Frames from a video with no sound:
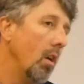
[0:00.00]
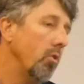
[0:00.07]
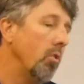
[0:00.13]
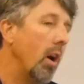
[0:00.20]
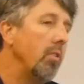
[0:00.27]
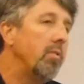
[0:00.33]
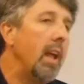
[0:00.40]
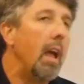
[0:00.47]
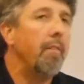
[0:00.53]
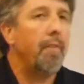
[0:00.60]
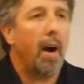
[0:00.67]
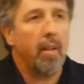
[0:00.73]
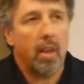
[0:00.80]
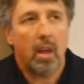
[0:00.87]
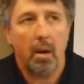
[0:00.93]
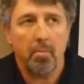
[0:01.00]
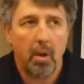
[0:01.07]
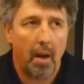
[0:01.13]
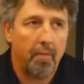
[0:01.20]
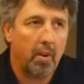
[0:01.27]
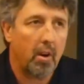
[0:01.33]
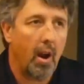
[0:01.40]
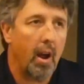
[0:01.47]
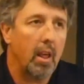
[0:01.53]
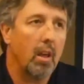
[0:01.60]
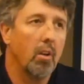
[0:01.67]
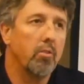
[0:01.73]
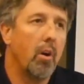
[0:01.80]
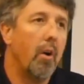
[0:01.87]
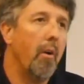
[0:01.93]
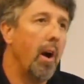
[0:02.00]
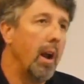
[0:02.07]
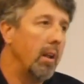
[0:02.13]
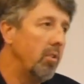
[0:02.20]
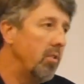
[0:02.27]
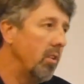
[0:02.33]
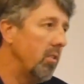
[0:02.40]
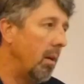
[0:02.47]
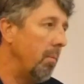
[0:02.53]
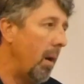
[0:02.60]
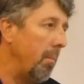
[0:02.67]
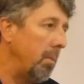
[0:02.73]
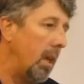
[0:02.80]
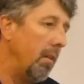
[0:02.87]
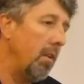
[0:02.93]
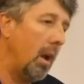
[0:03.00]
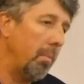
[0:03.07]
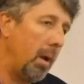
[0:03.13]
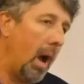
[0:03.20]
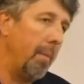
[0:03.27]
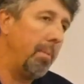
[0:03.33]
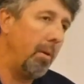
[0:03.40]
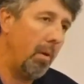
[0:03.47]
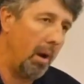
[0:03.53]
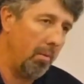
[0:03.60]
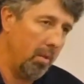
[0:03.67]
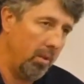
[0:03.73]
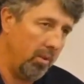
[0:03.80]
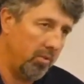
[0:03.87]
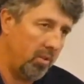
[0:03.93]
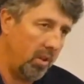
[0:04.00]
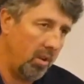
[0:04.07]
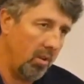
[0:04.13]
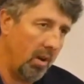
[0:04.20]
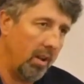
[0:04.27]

So as Dave finally comes off the ground, he goes, all right, he says, I'm, I'm giving up copyright release to you.